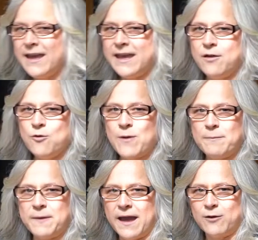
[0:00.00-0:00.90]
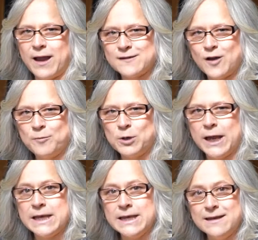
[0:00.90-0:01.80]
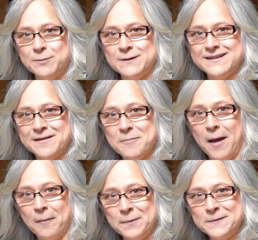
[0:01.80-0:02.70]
he grabbed that grasshopper and nibbled him up.